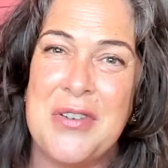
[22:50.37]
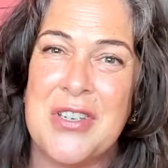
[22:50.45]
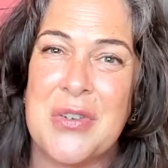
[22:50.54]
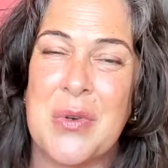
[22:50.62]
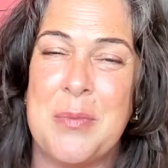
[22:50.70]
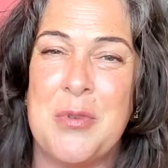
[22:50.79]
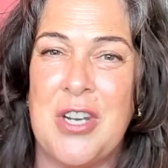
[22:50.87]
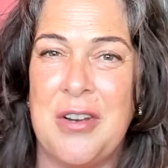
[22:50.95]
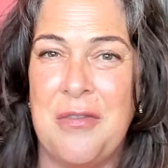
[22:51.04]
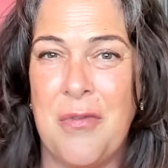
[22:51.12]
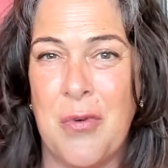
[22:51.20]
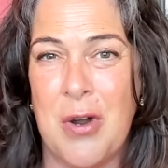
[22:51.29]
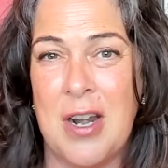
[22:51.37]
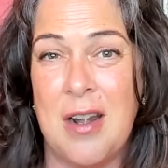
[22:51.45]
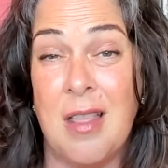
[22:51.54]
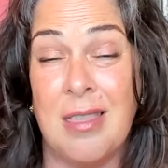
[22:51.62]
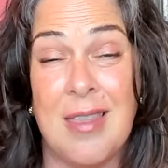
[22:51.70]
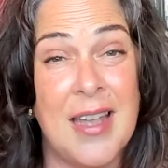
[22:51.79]
description for
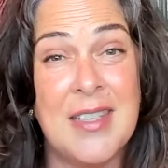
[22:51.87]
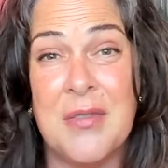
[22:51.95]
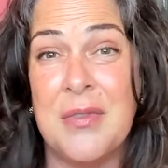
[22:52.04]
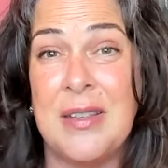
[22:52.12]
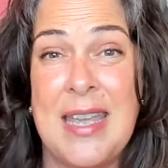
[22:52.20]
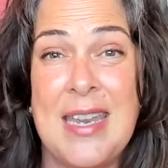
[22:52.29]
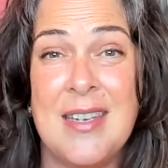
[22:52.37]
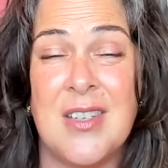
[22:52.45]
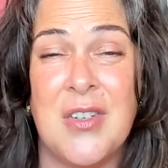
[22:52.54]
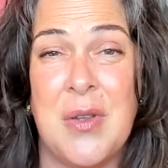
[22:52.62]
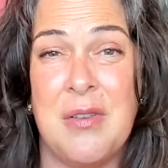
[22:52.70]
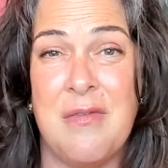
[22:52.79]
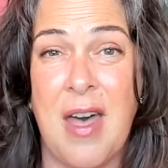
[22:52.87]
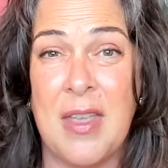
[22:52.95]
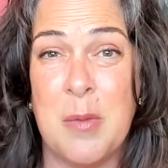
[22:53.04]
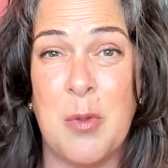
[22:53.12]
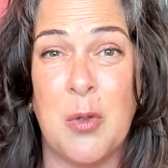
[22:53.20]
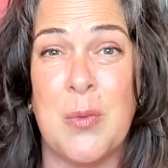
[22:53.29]
lots of links to
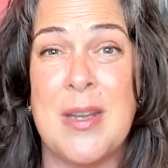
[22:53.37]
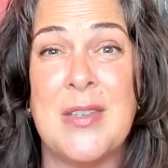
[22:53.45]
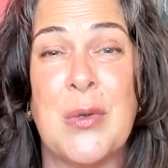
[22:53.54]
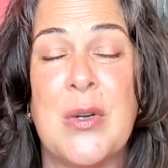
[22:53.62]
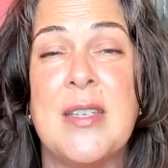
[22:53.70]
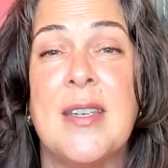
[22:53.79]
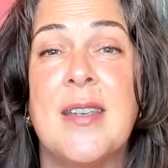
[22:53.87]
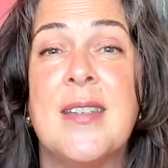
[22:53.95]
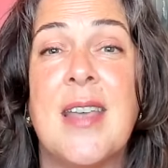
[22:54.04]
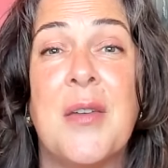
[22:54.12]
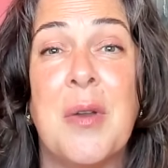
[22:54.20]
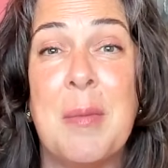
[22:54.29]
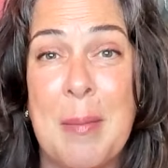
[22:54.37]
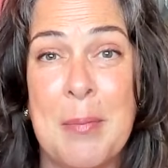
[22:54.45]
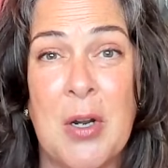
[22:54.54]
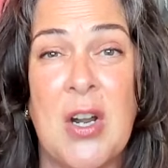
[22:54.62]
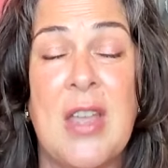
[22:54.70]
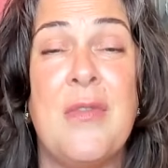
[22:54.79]
invaluable resources. And
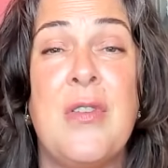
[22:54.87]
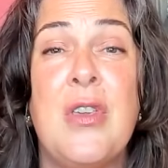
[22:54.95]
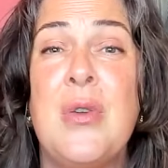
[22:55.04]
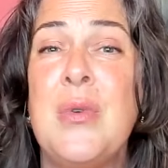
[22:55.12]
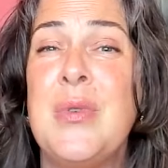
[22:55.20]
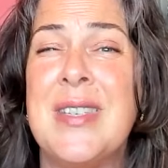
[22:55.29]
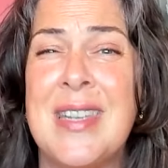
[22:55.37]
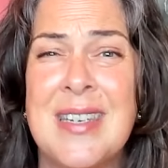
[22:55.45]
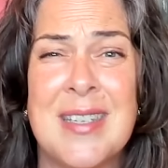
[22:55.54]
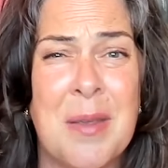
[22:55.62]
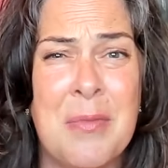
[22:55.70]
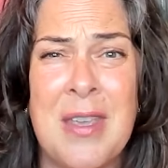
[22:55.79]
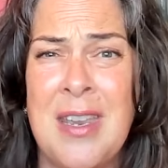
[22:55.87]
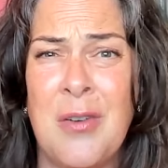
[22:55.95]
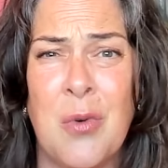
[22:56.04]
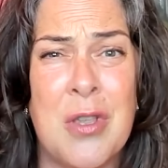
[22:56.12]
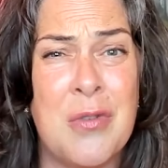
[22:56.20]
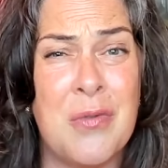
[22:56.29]
remember, if you see something
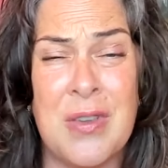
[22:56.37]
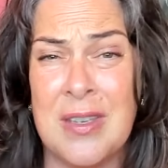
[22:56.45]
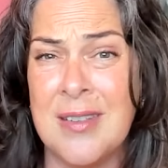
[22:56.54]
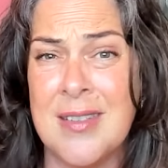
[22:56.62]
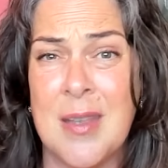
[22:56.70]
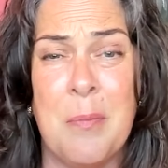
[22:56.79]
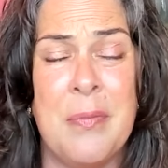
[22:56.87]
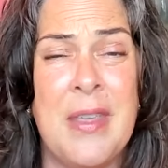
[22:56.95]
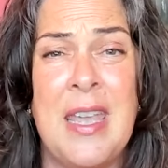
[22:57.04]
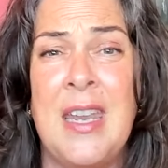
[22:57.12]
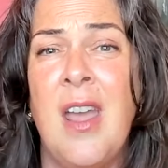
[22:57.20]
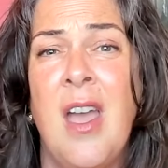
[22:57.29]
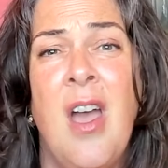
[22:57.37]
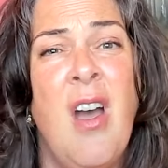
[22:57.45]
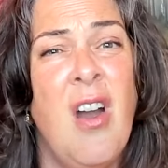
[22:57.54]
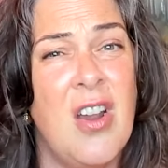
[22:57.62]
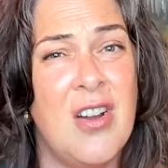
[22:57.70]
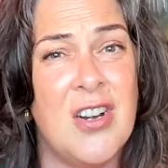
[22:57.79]
or you feel something
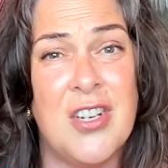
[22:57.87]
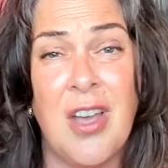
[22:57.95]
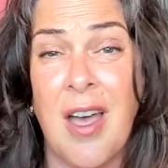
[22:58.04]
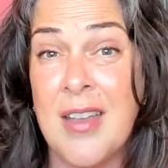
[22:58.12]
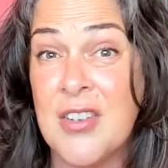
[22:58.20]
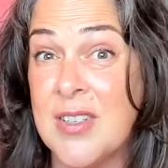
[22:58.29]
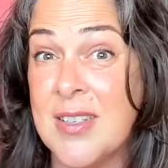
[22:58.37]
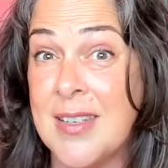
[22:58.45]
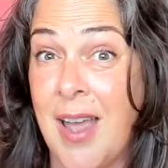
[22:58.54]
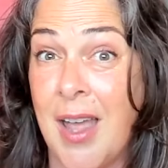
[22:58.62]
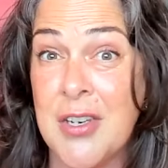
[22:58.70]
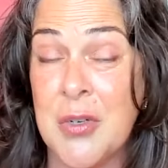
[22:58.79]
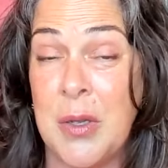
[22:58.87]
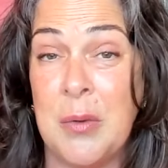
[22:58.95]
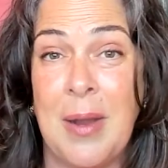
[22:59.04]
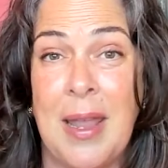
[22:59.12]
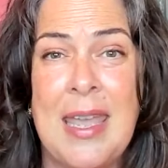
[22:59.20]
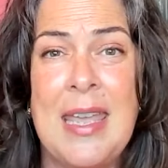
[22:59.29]
or your dog's just not doing
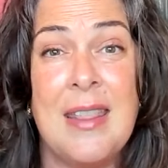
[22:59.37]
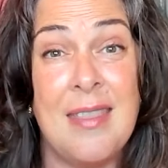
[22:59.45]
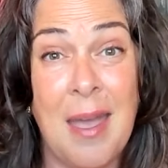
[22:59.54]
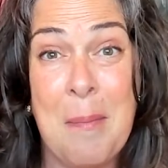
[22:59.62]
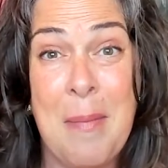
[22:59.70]
right, that